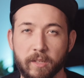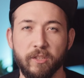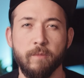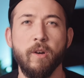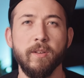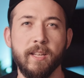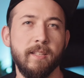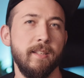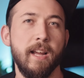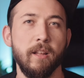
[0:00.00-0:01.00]
So I'm always
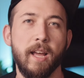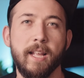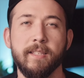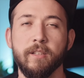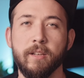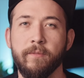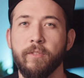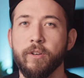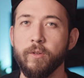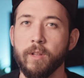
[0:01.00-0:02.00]
testing out lights and looking
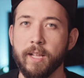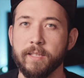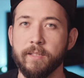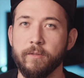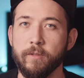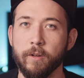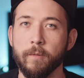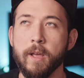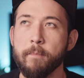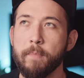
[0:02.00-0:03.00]
for new lights to, you
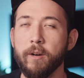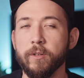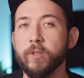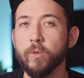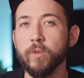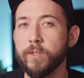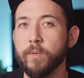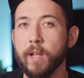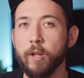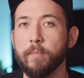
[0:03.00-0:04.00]
know, better tools
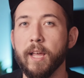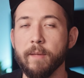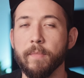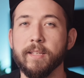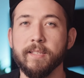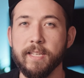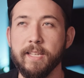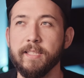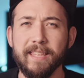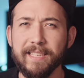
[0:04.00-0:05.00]
to help light my
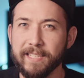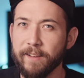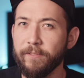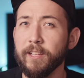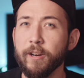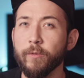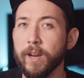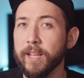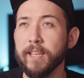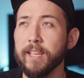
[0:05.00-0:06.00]
scene. And these definitely are
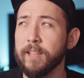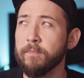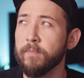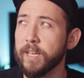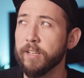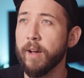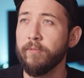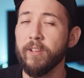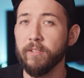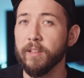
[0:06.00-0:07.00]
ranking in my
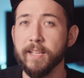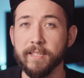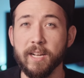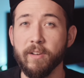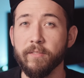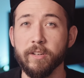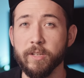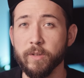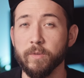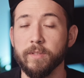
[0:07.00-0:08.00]
top favorite lights that I've ever
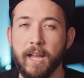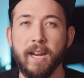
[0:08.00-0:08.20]
used.